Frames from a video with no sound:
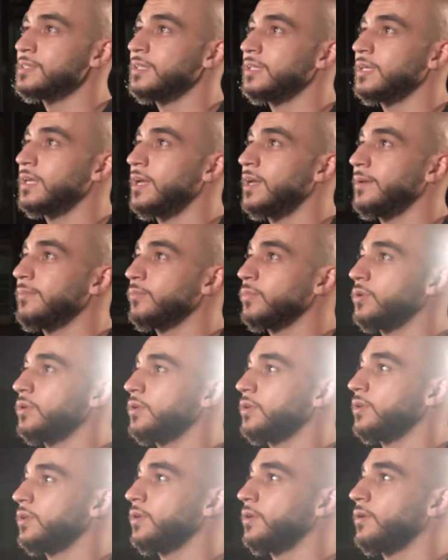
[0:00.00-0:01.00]
fan for such a
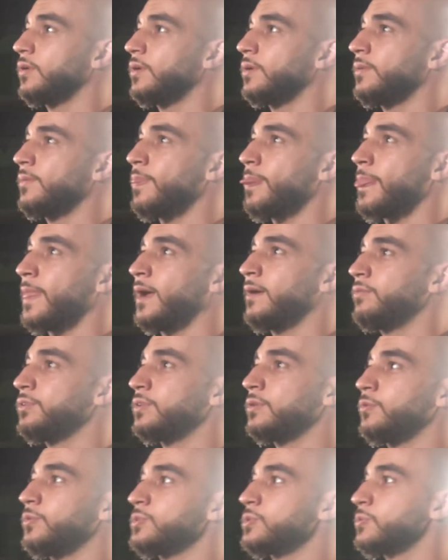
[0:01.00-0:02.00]
long time, and
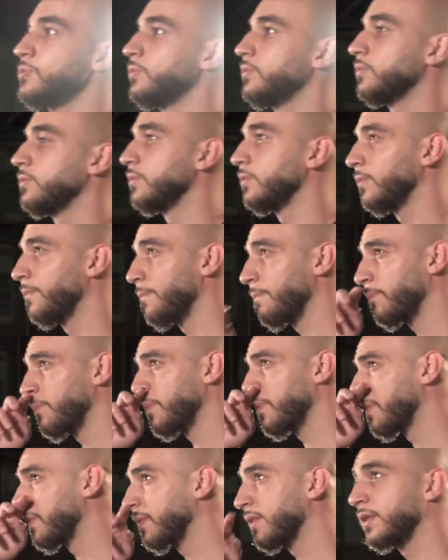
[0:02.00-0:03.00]
this did not
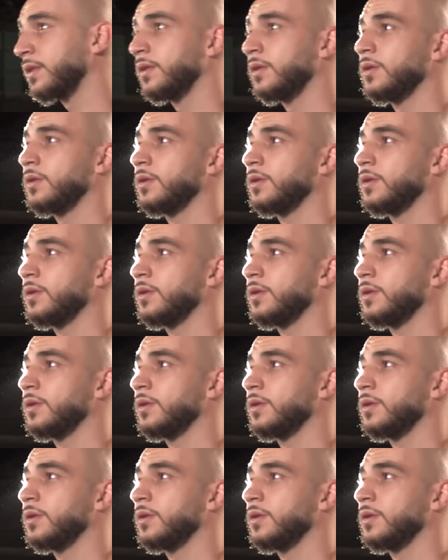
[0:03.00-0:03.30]
disappoint